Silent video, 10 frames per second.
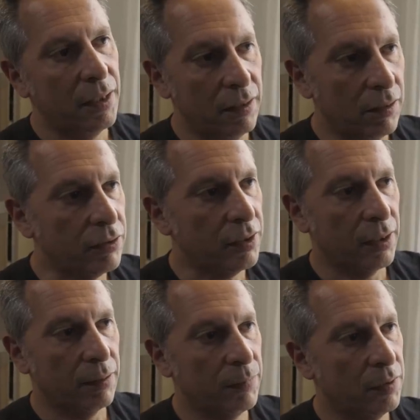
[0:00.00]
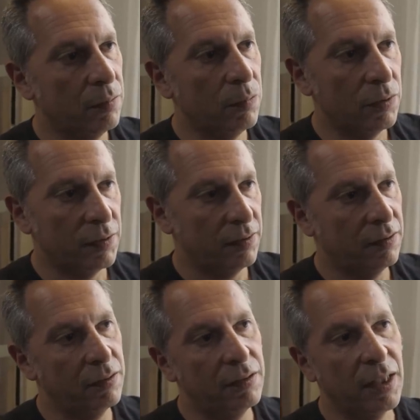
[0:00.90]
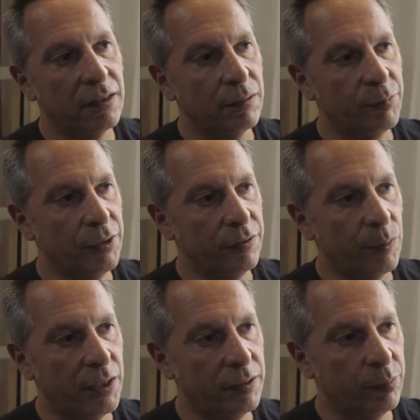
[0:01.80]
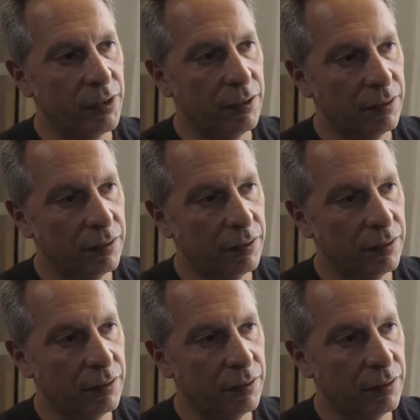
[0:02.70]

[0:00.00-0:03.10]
in Nottingham, was sex abuse widespread?